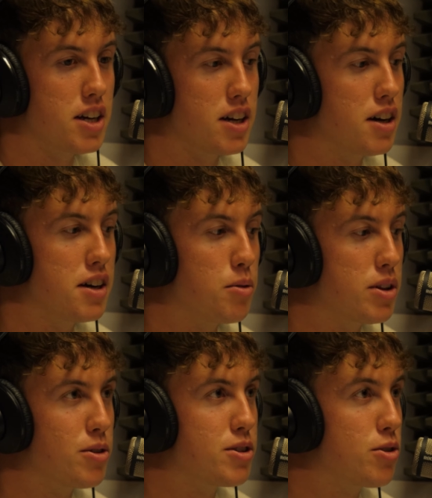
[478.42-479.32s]
and
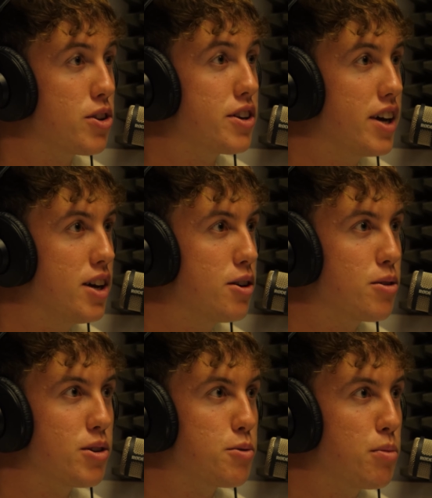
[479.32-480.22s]
whether it's on the day or
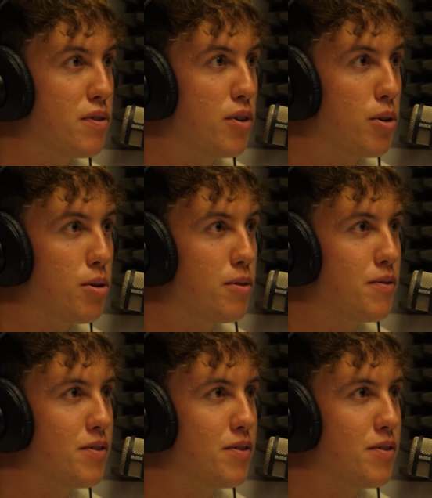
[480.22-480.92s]
it's before,